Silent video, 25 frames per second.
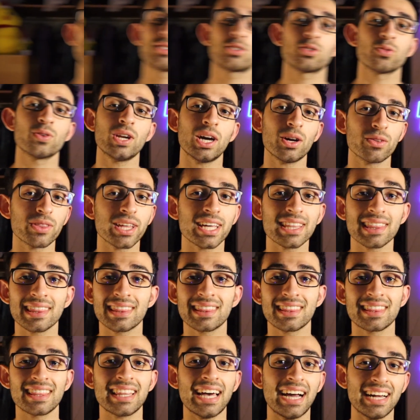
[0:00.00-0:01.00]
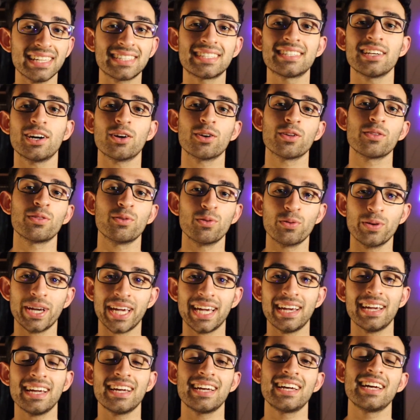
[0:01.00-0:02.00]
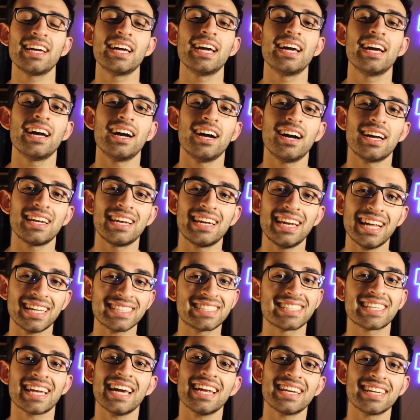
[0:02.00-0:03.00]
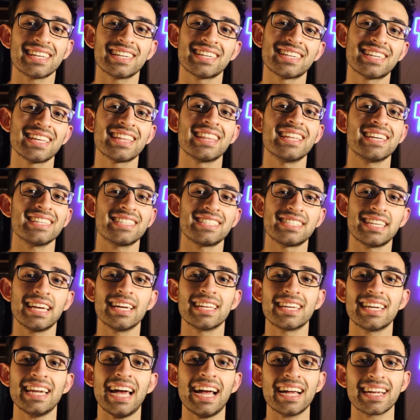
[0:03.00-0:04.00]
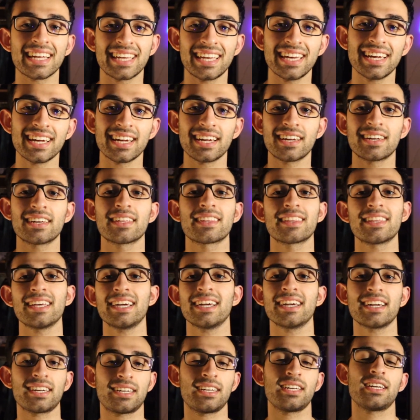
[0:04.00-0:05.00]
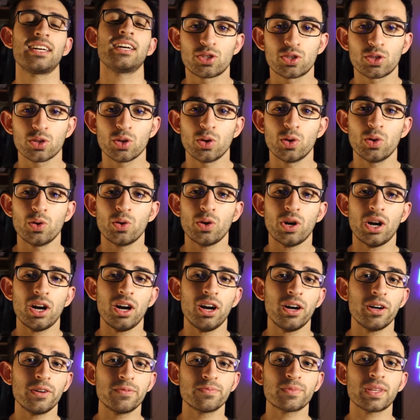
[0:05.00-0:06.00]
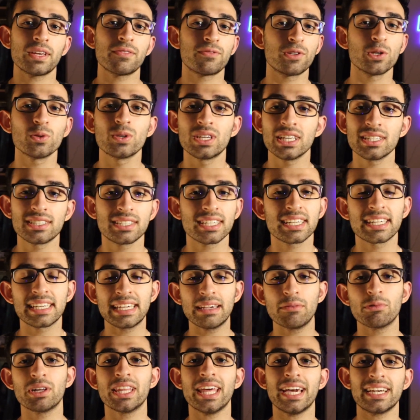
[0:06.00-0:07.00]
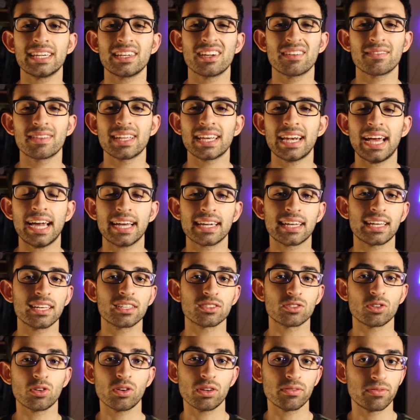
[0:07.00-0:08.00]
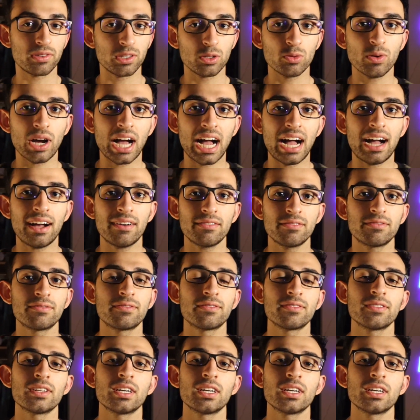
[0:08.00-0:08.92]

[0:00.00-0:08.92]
So now that that's out of the way, let's get into this ranking thing. So if you disagree with any of the rankings, or if you have